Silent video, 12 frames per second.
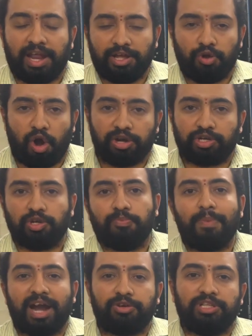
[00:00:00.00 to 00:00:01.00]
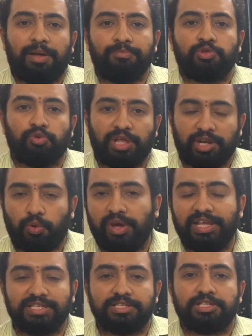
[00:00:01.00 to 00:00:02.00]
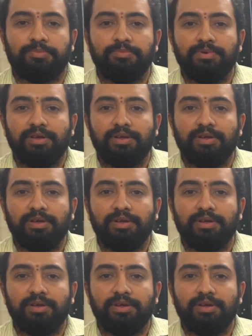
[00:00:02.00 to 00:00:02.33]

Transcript: I got back to them through their query system,